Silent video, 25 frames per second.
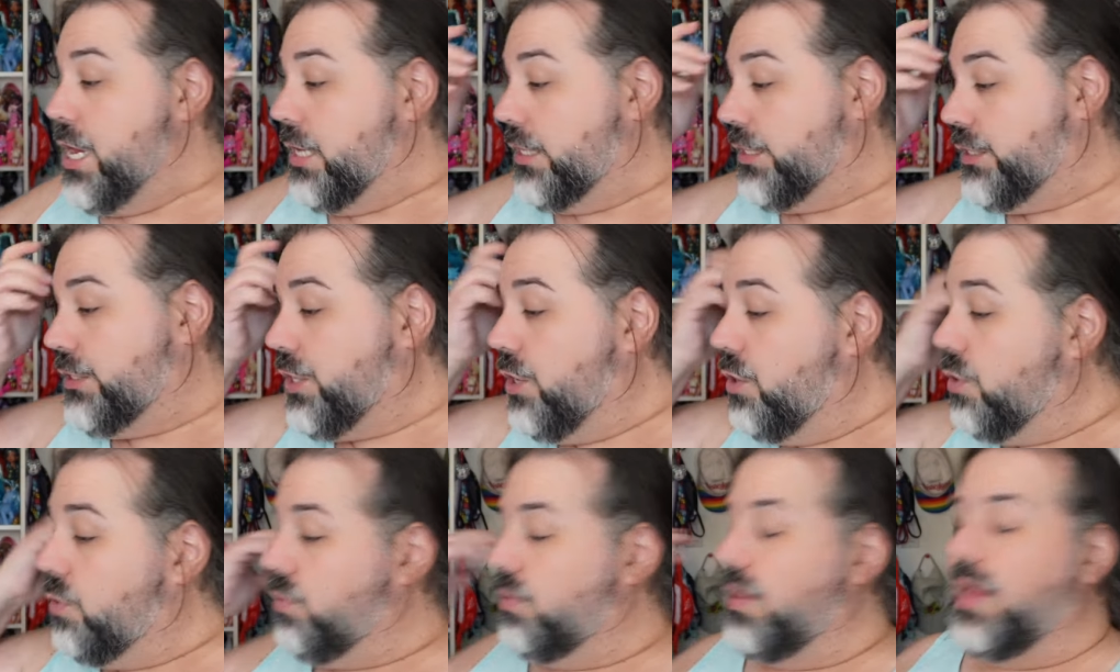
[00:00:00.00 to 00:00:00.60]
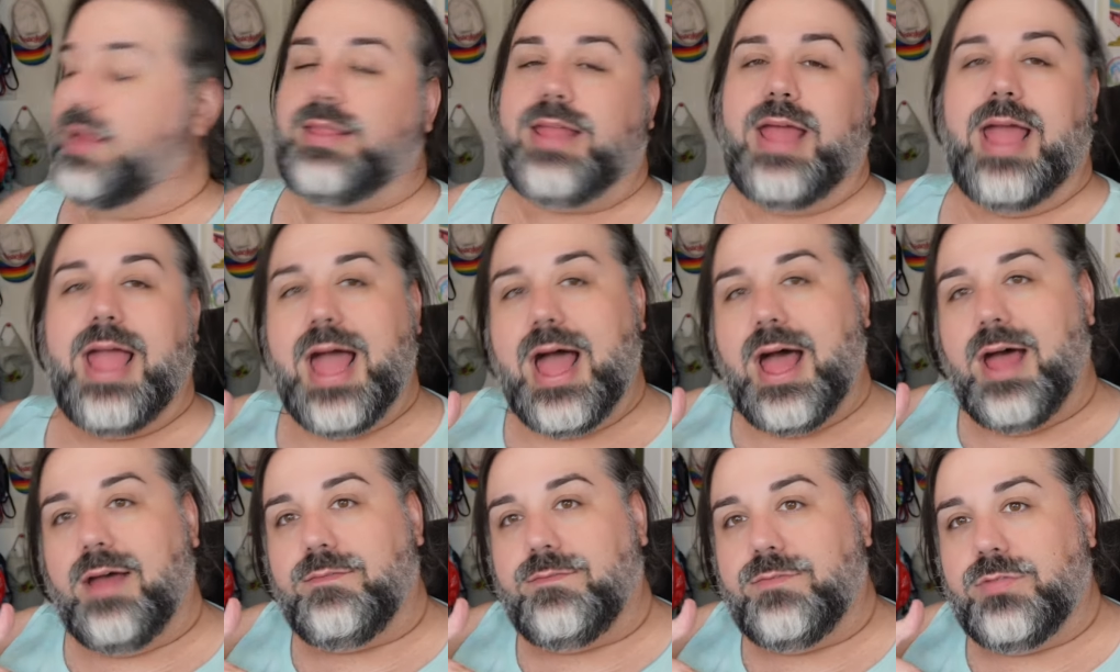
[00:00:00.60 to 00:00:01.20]
So like they
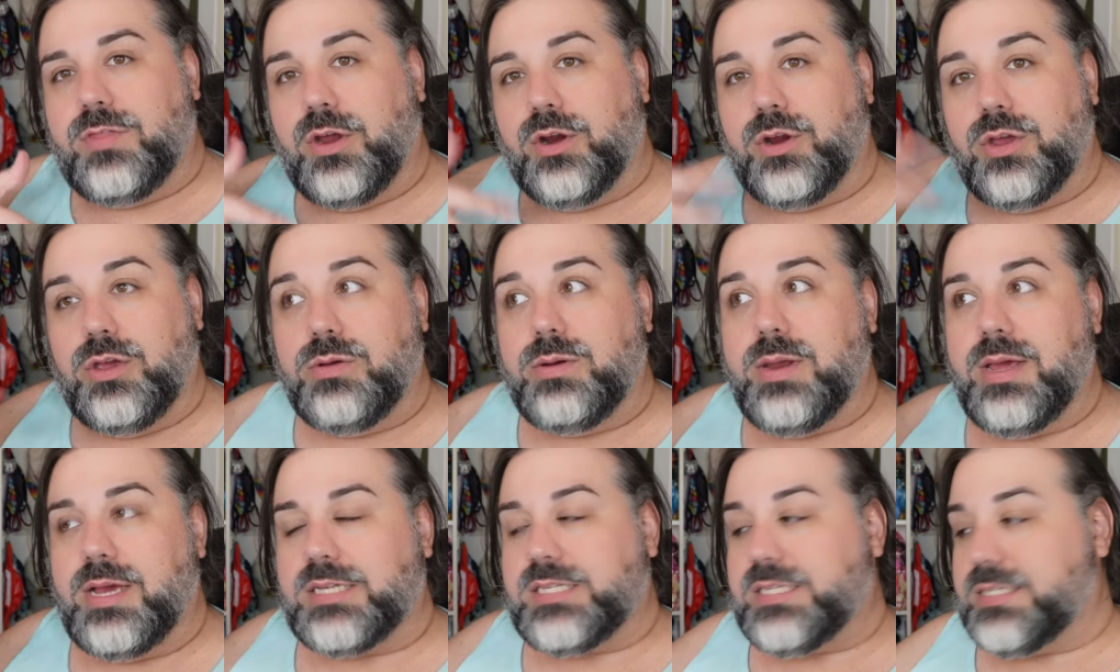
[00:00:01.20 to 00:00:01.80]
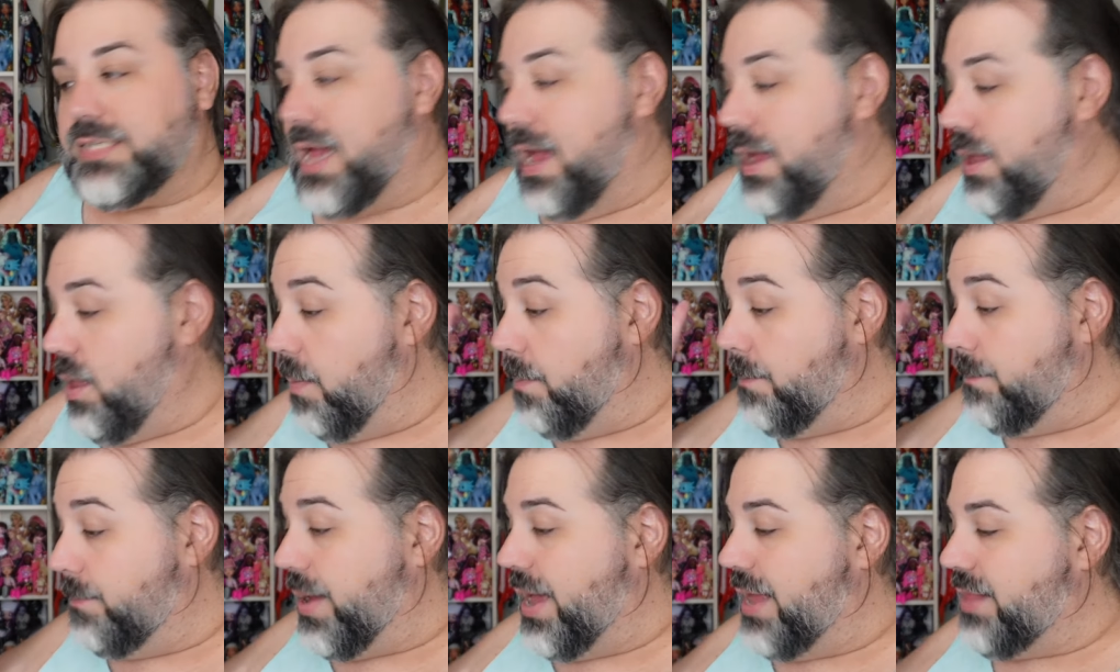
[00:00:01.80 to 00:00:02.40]
have their unique style,
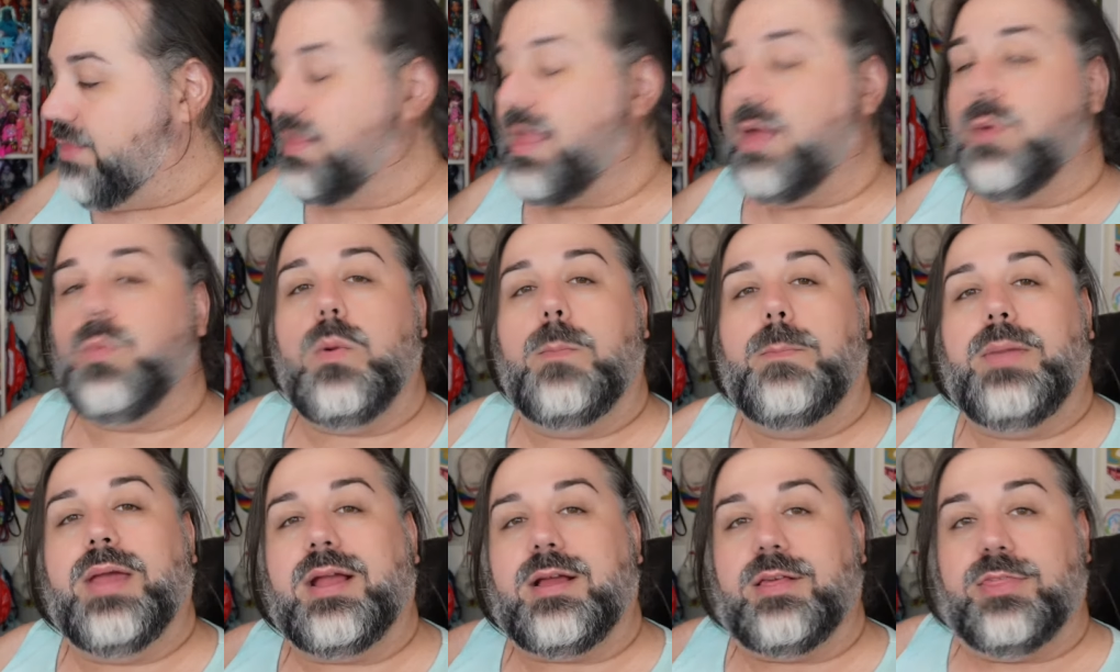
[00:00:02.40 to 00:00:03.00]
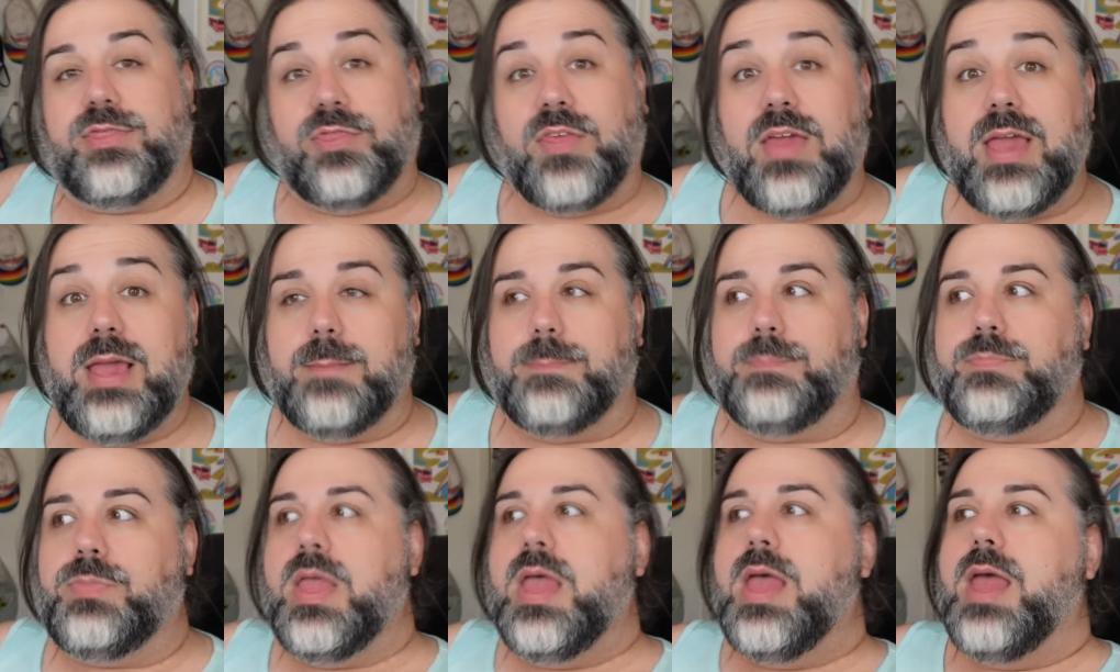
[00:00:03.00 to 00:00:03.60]
but they will pick a
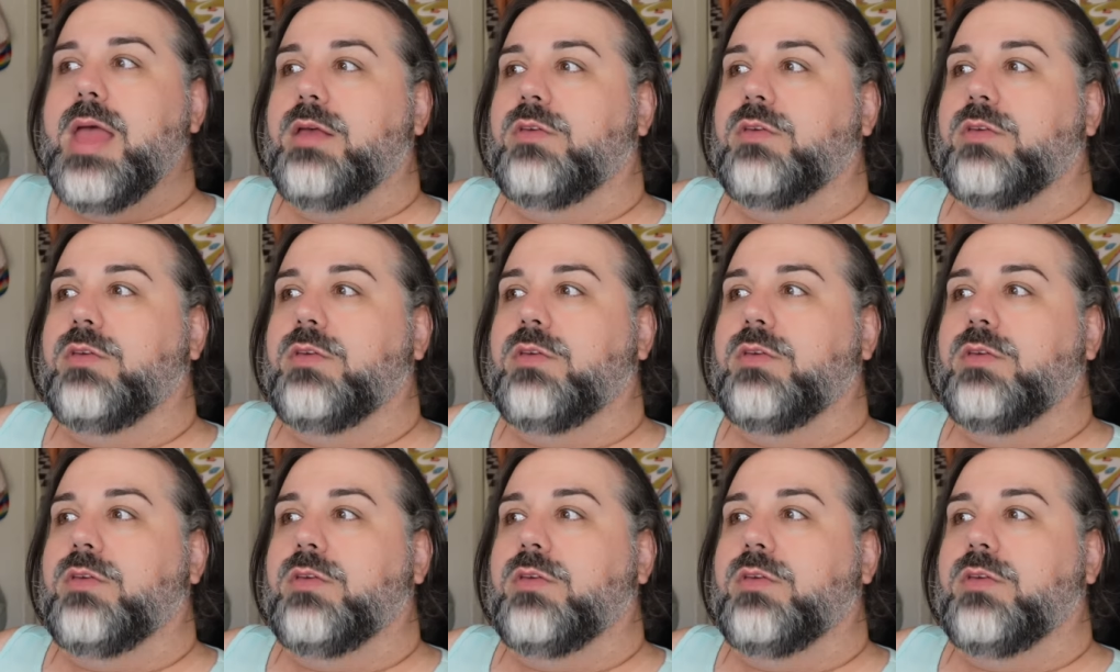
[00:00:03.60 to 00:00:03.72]
theme.